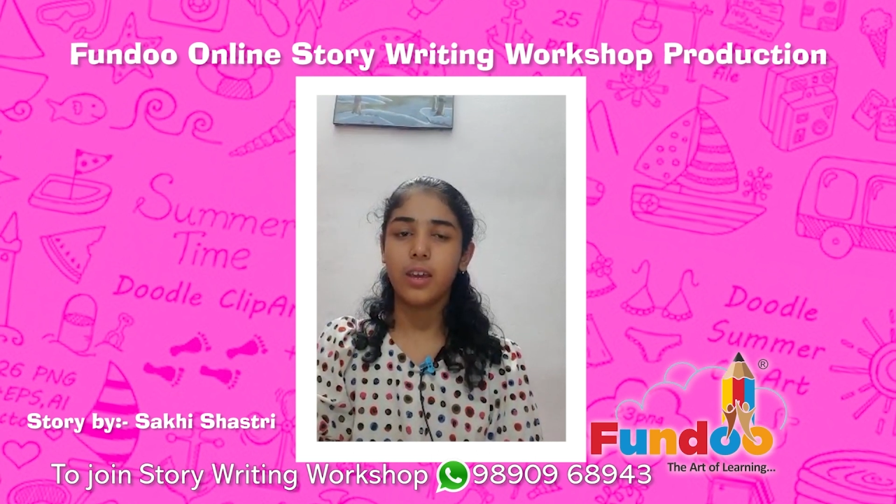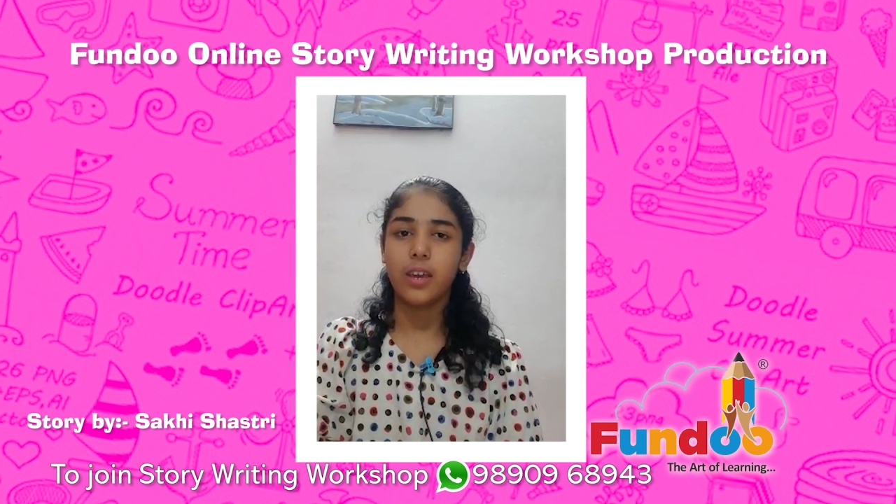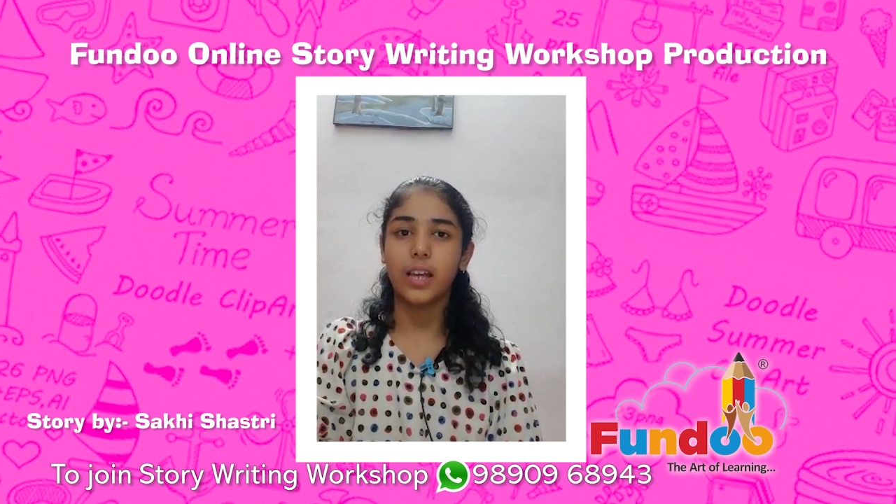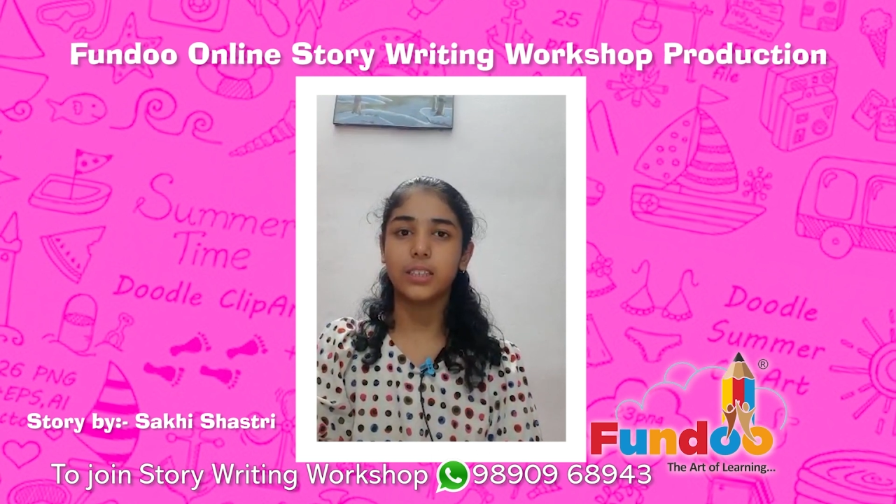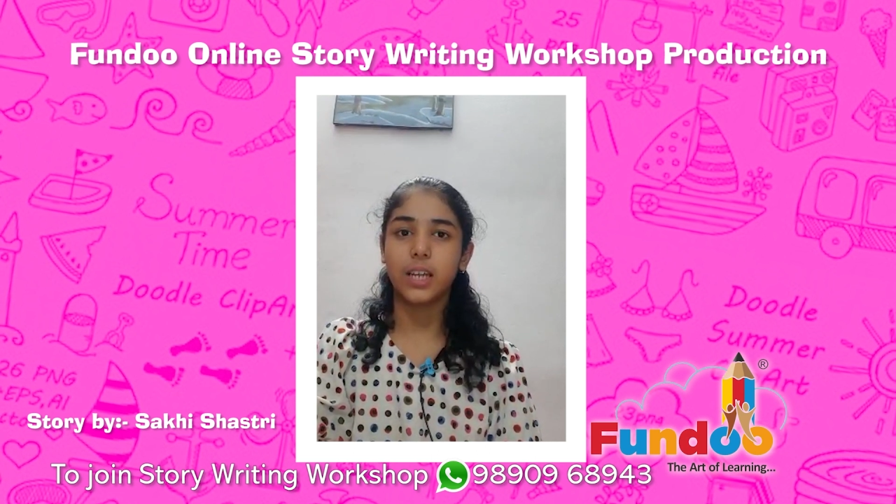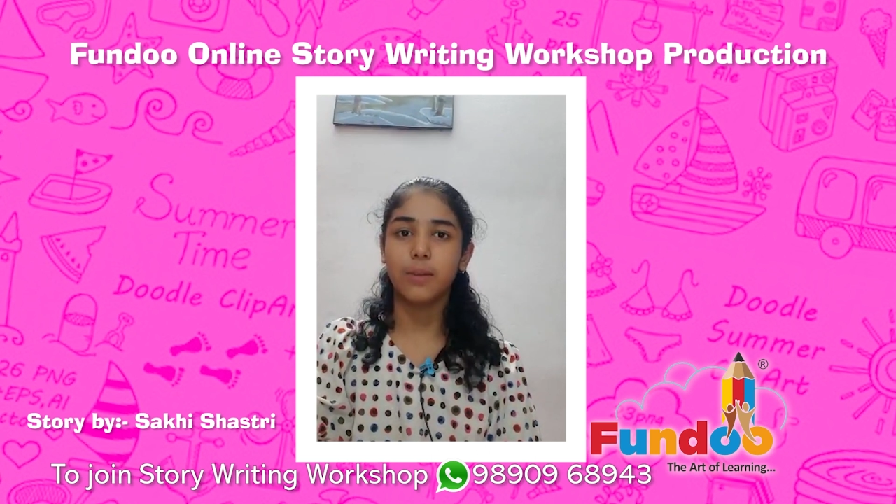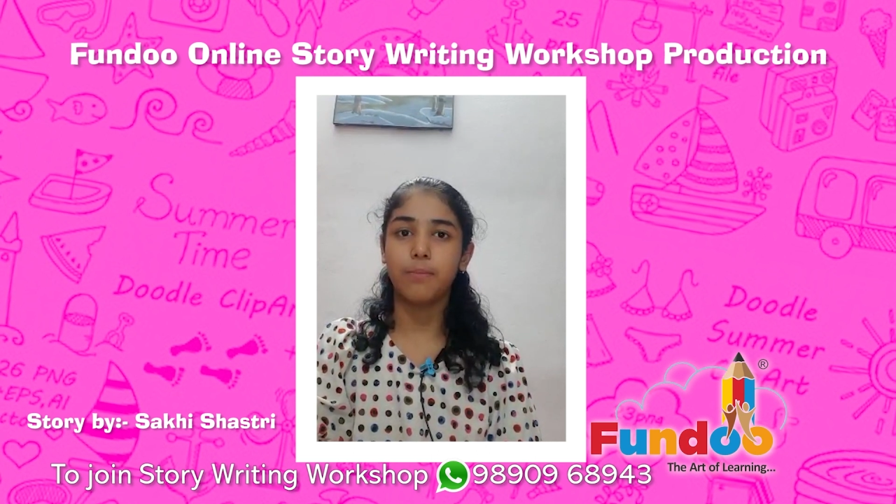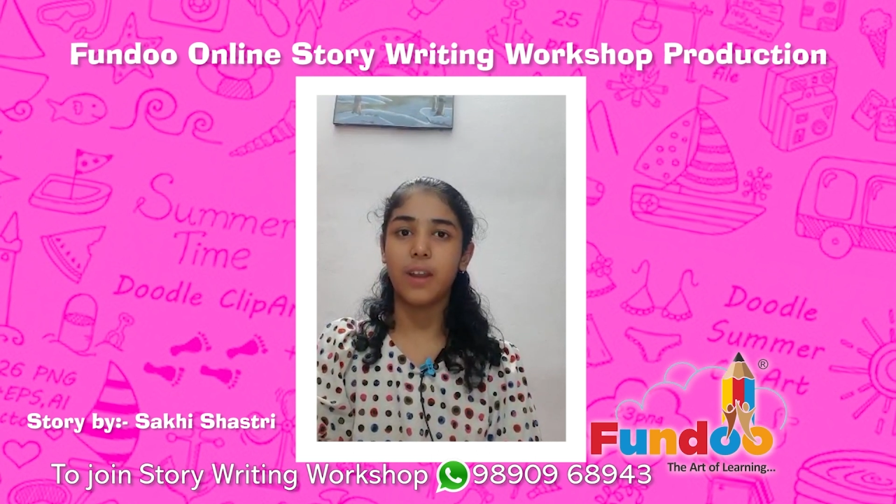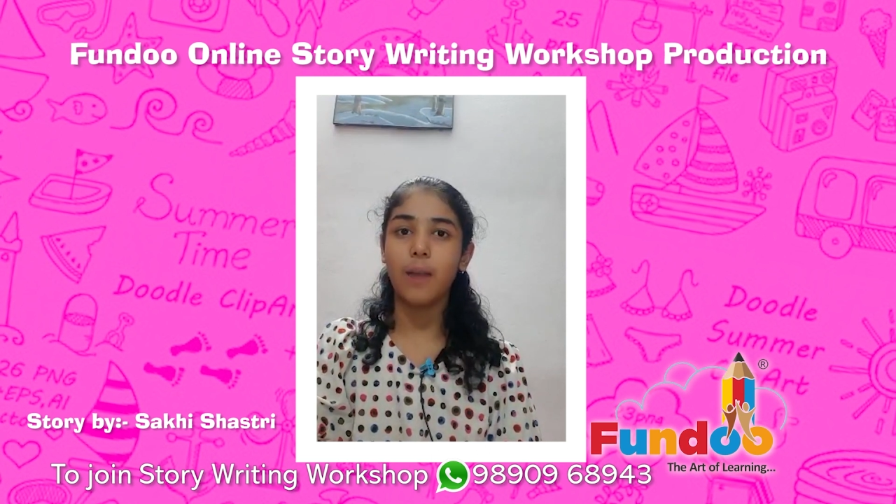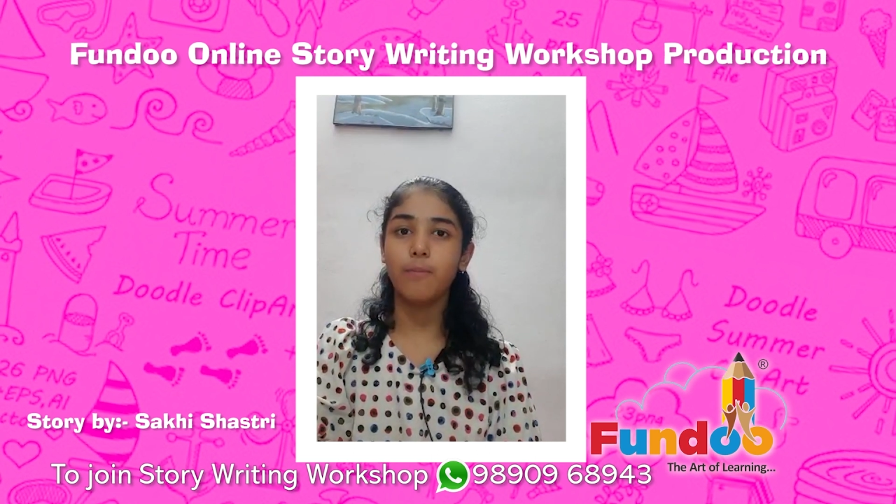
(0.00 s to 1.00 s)
He has
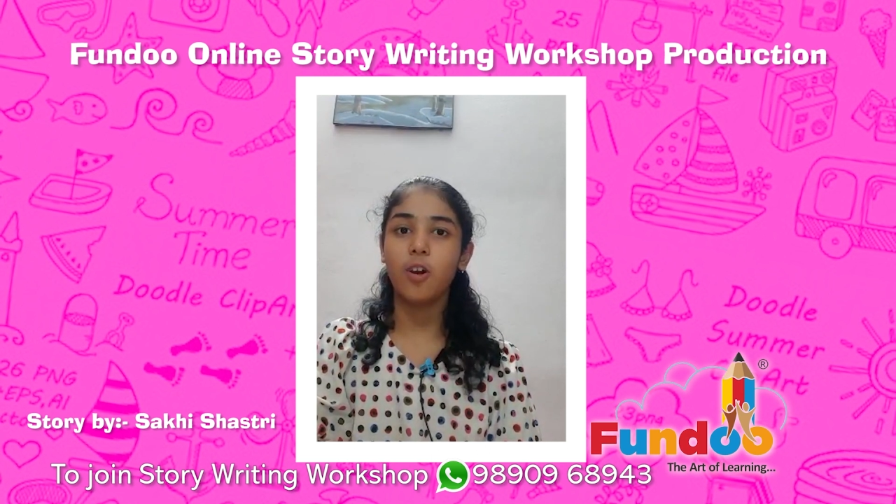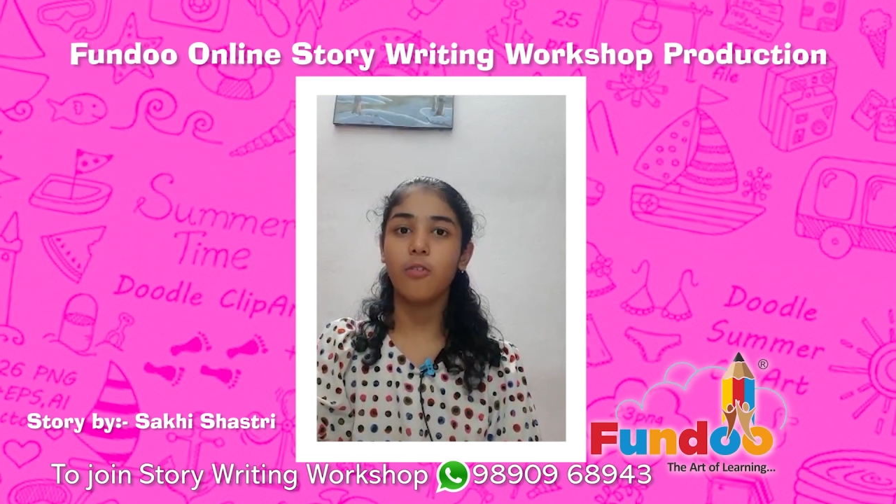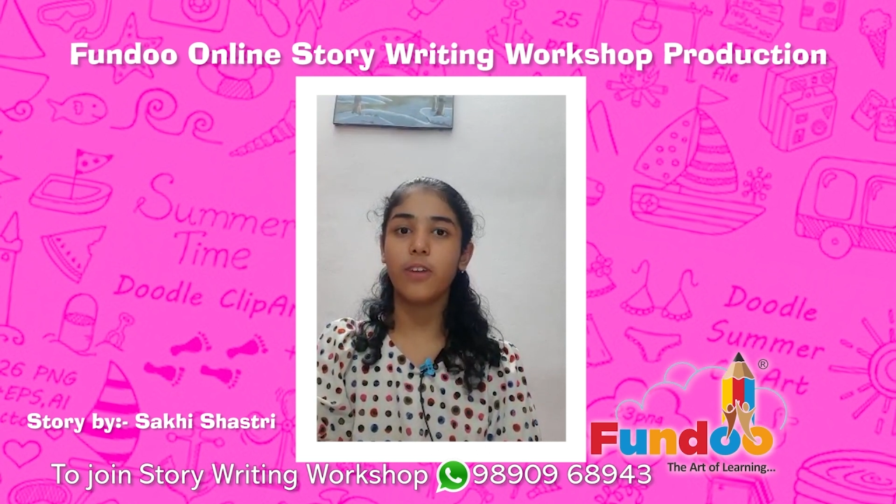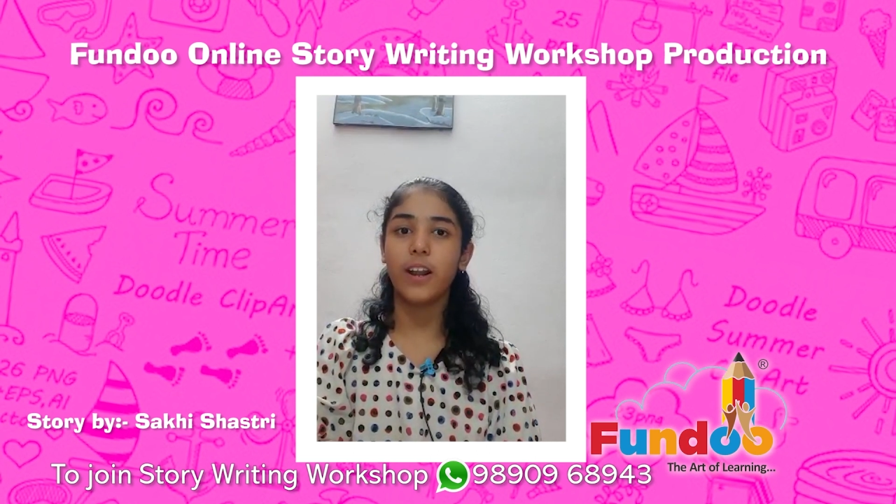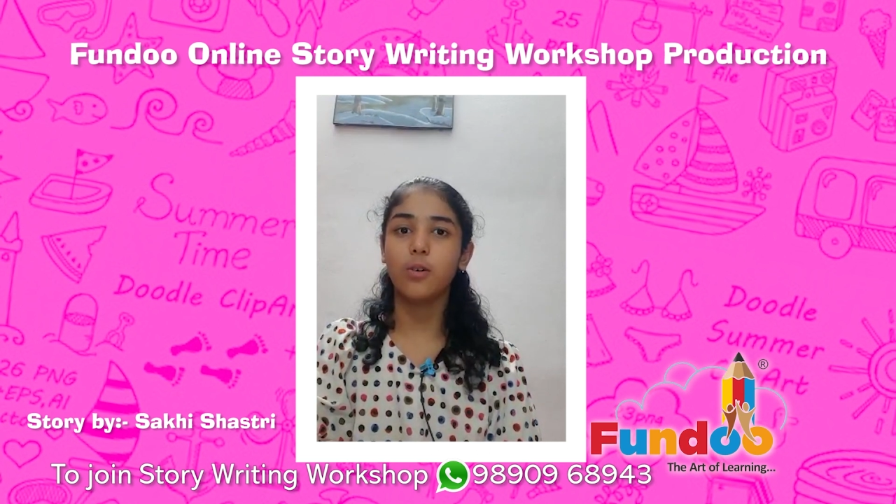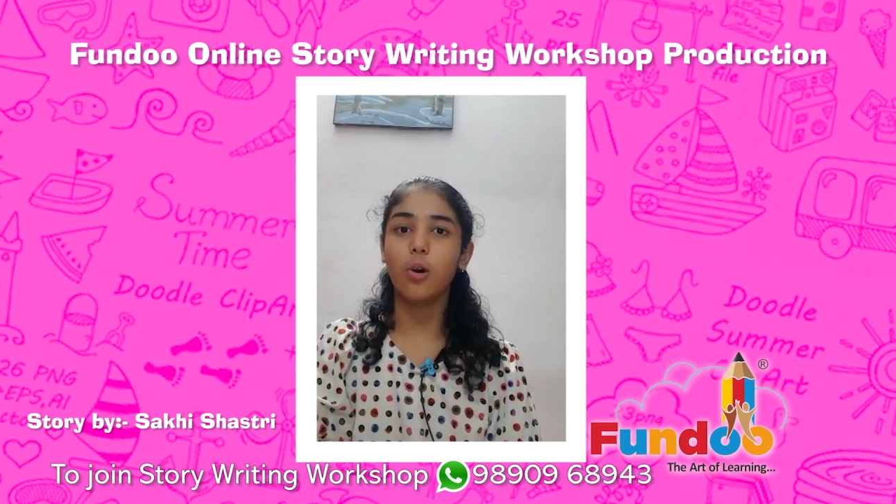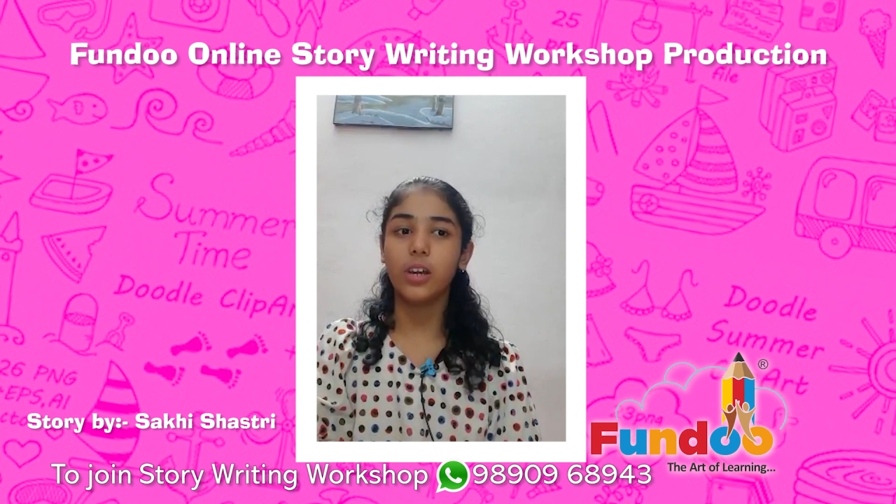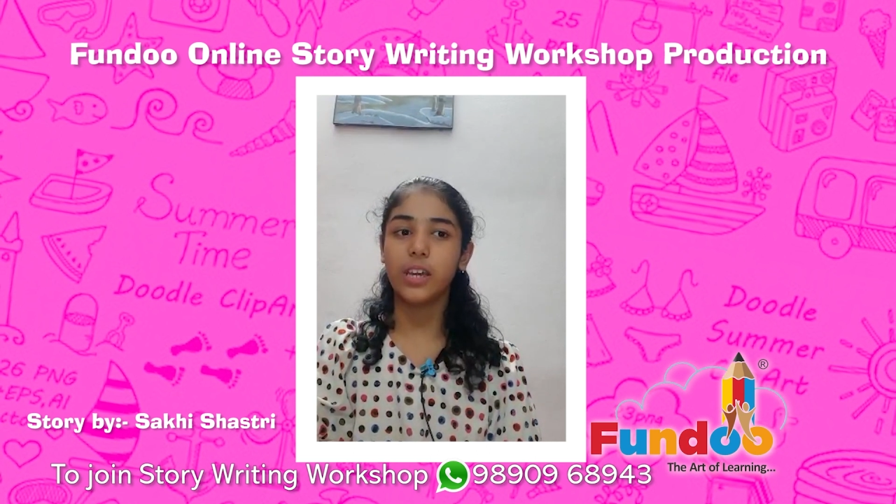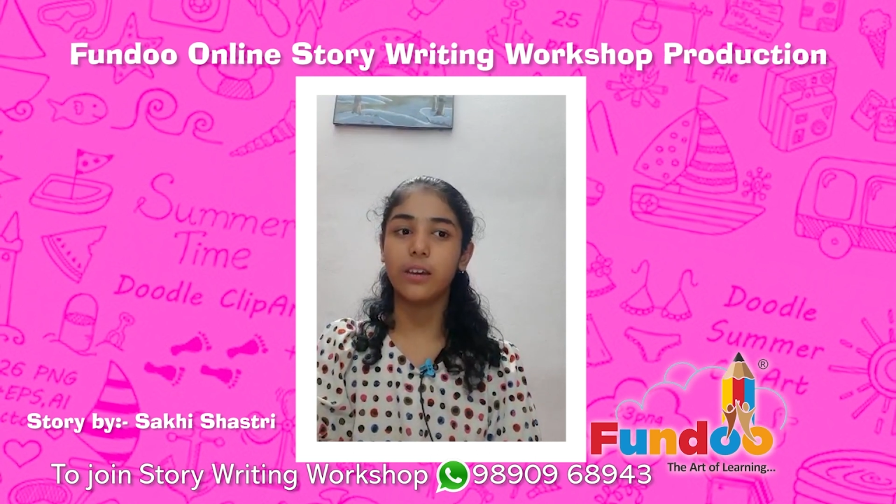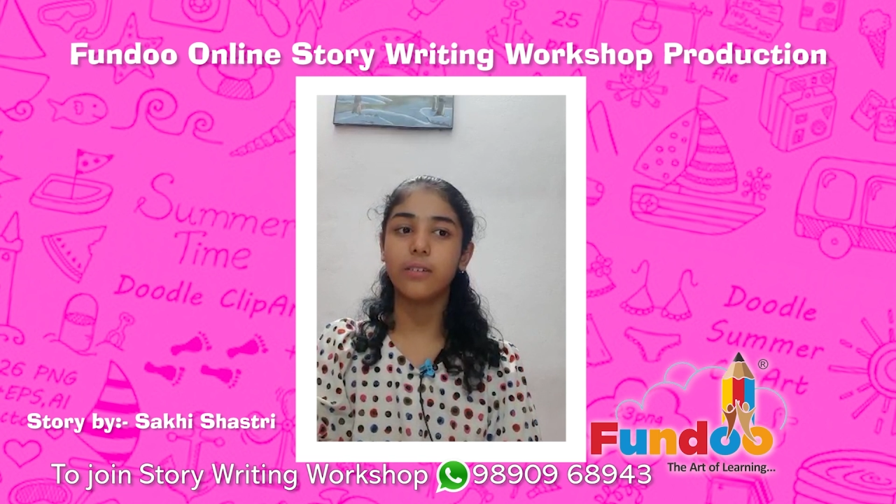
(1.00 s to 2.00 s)
kidnapped your friend
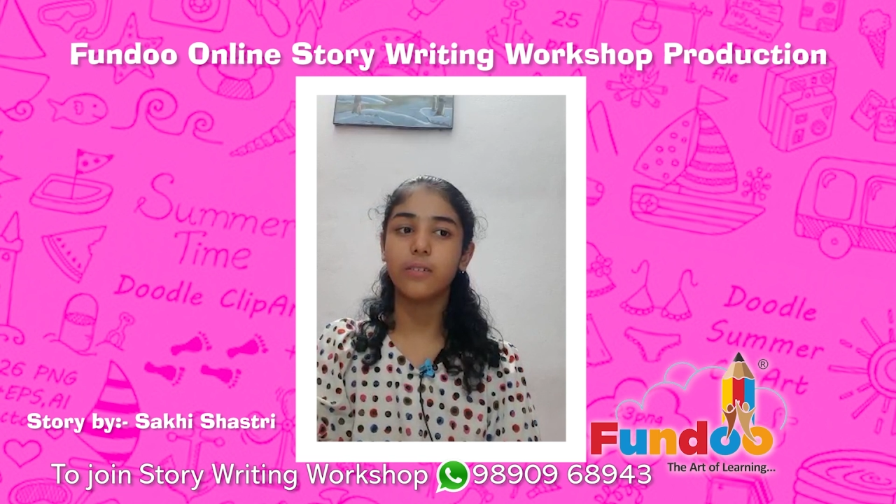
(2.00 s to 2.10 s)
Gogi.